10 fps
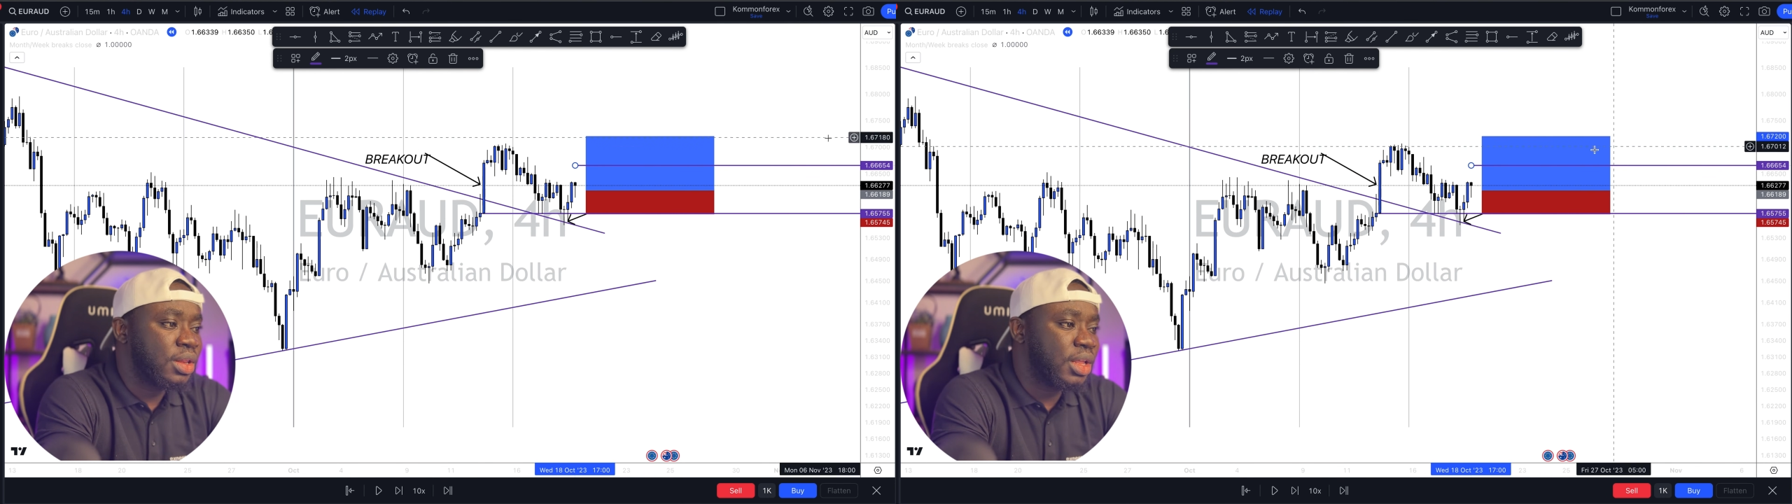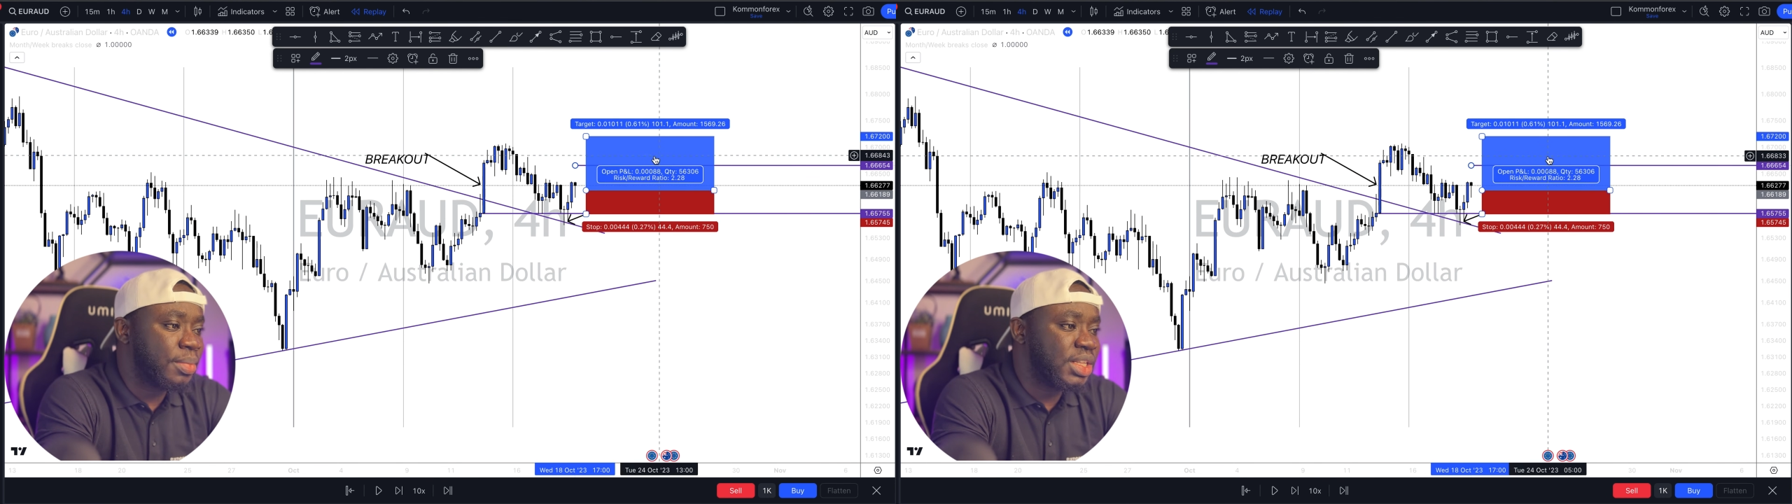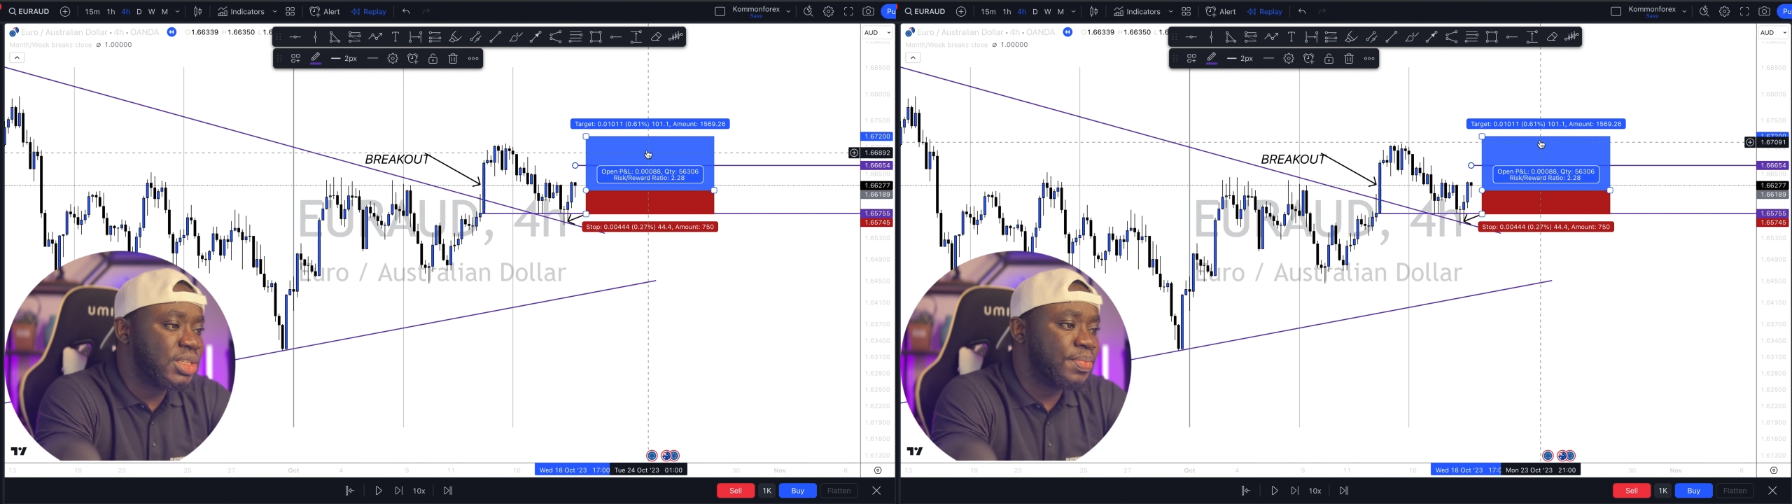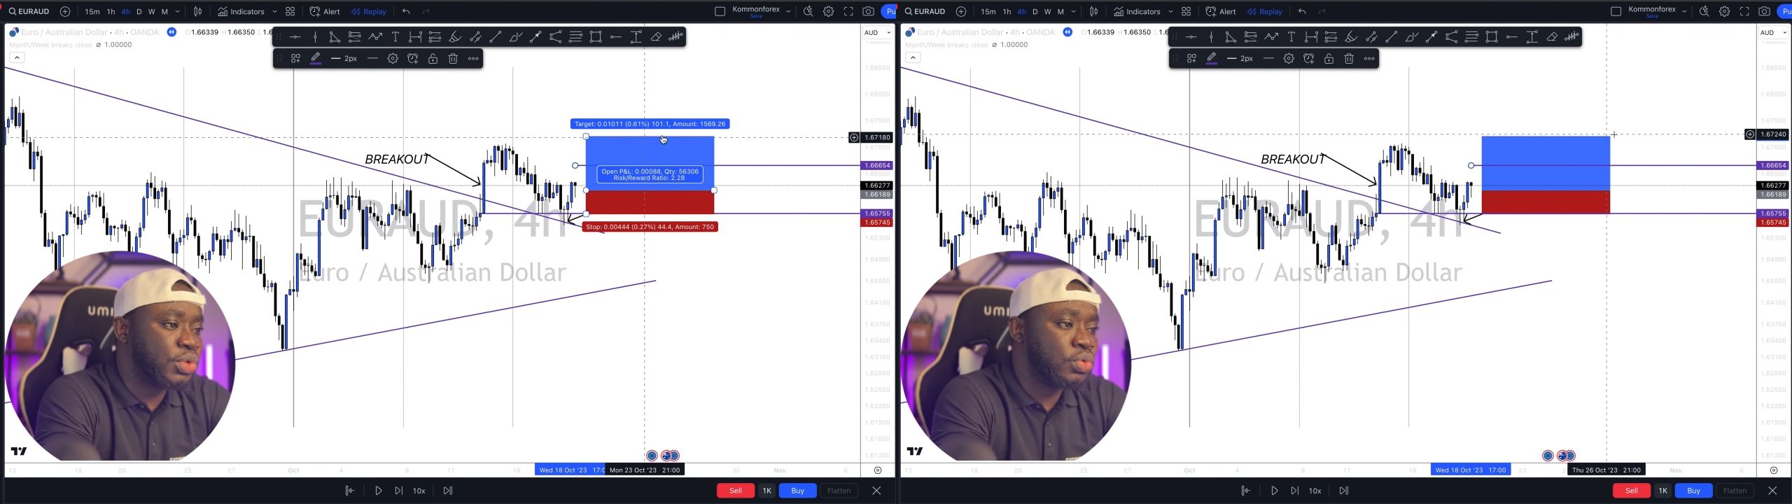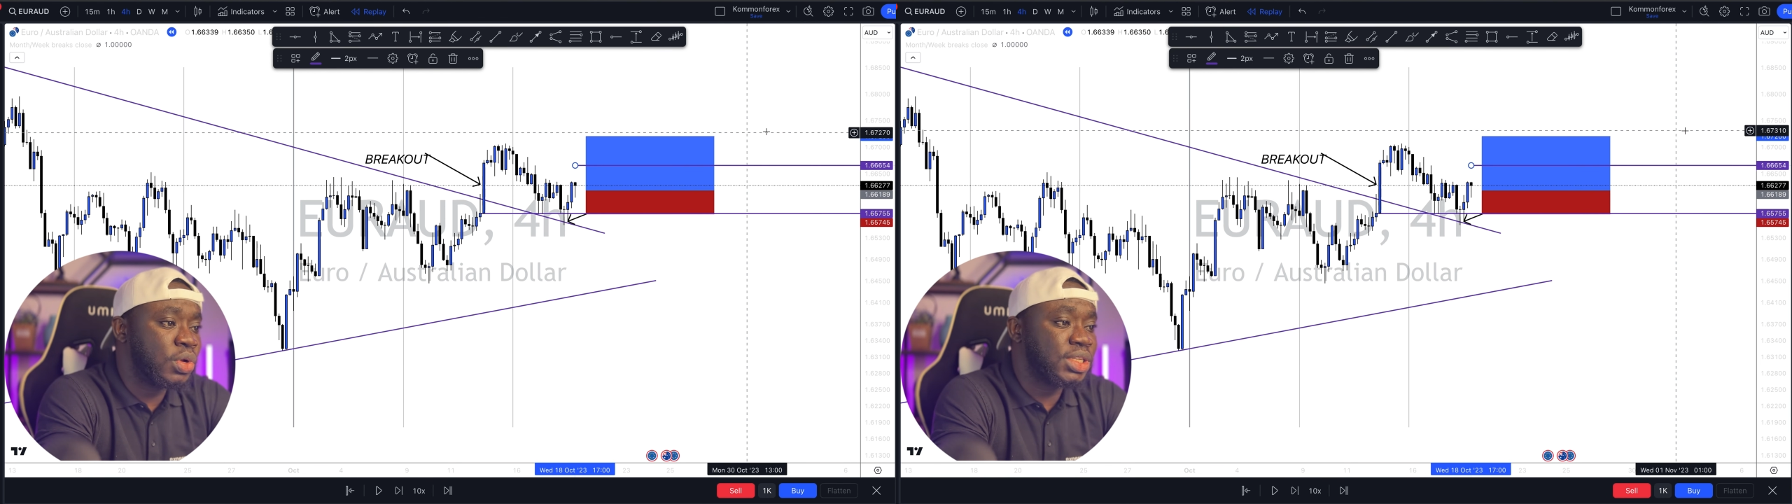Then my
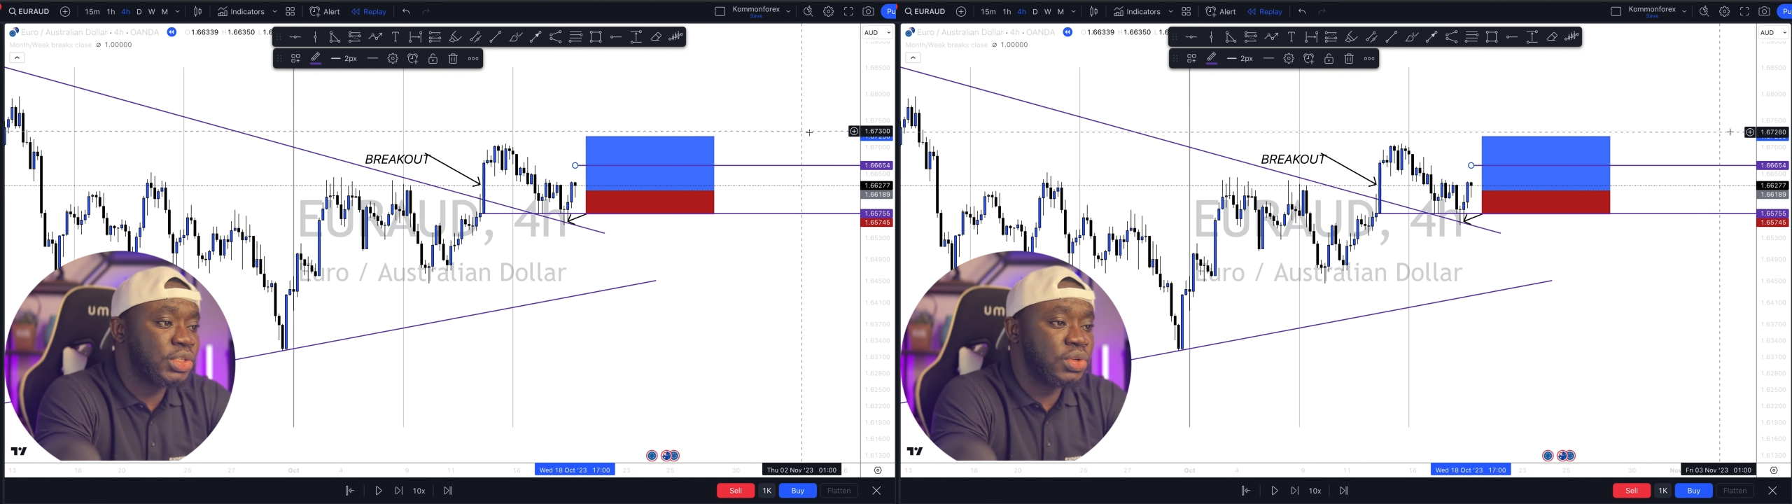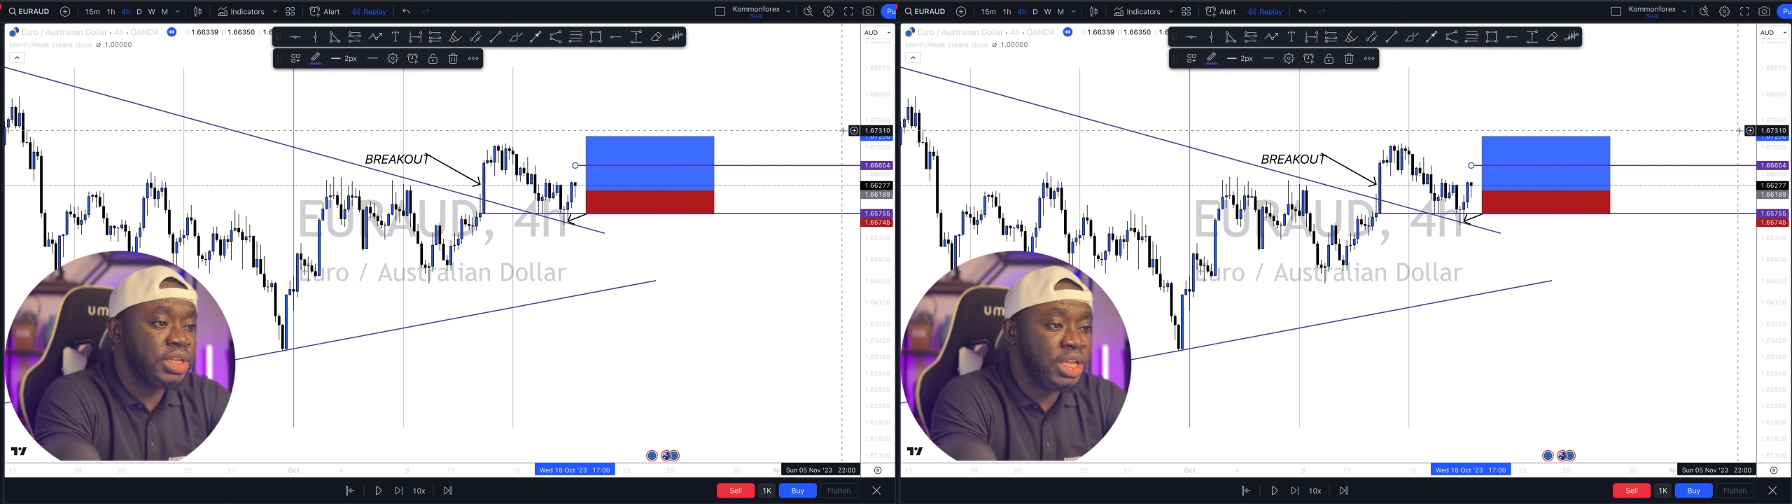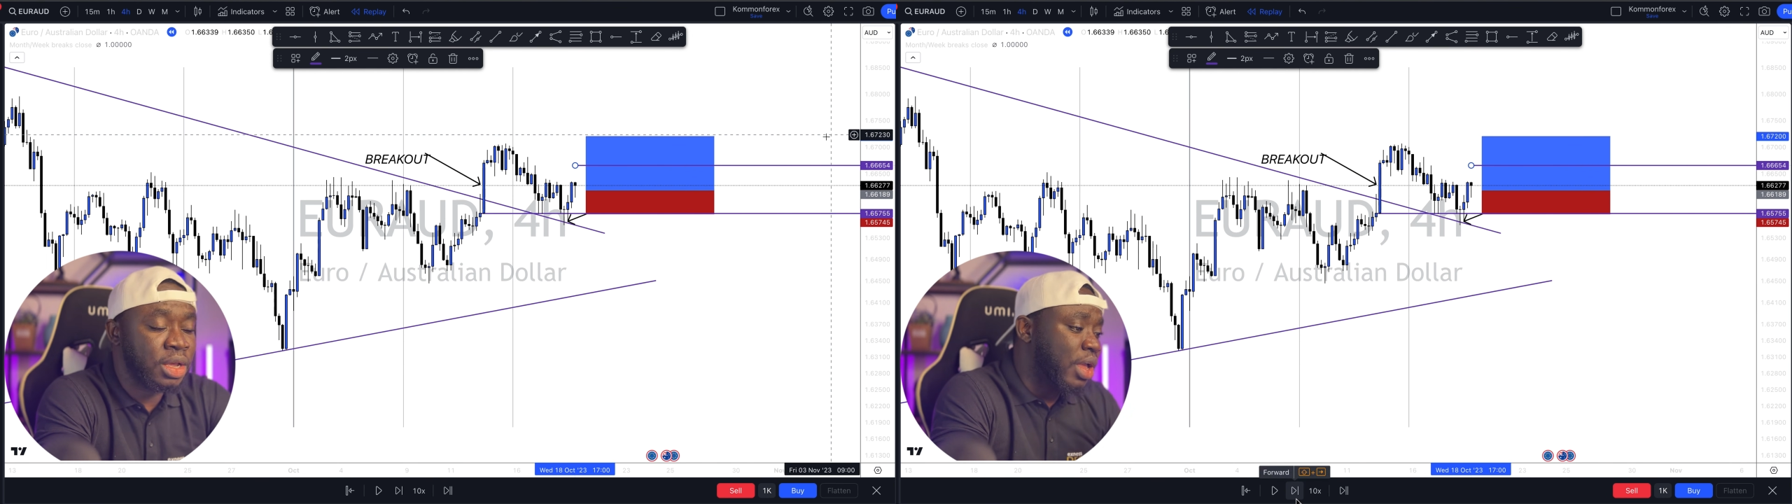TP2 was actually here.